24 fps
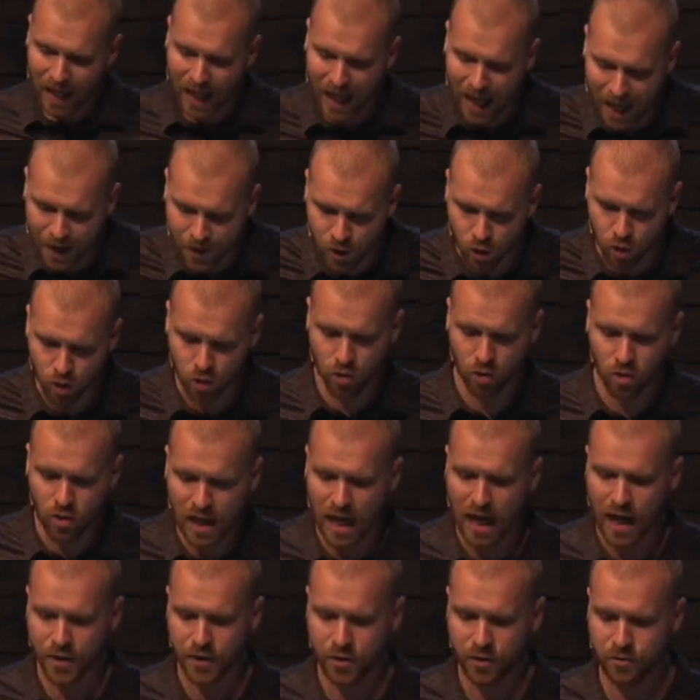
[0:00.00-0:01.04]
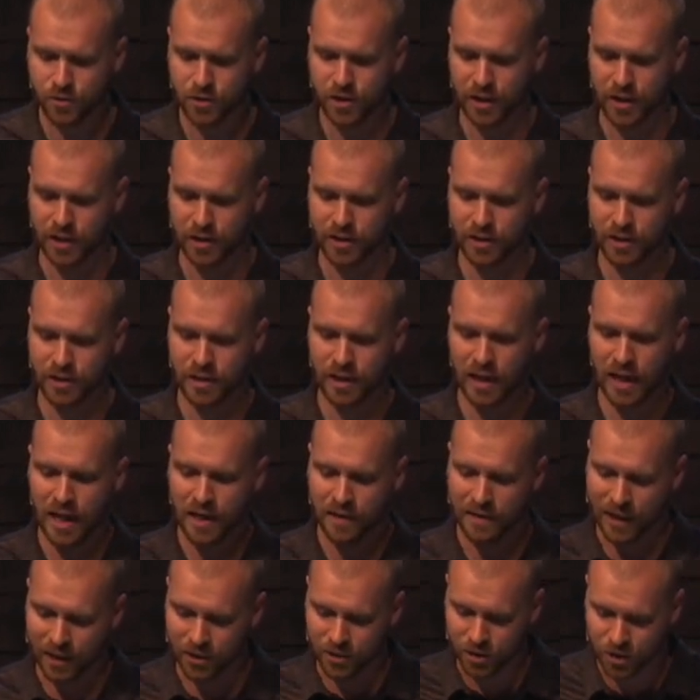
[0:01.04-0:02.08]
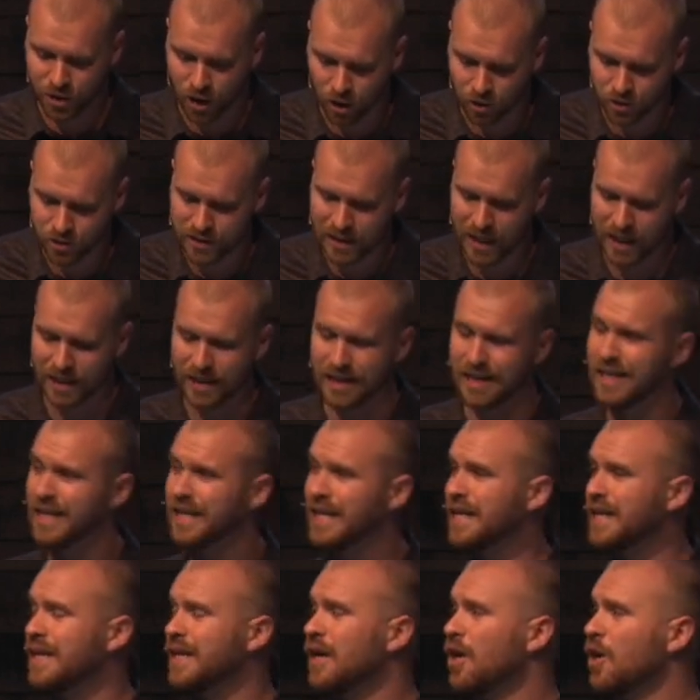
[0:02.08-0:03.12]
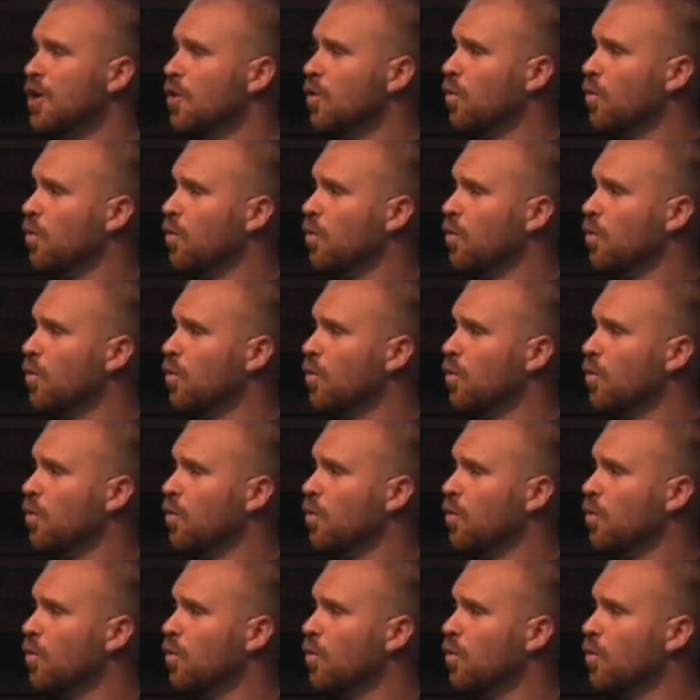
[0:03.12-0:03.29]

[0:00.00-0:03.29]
on who God uses that shows that he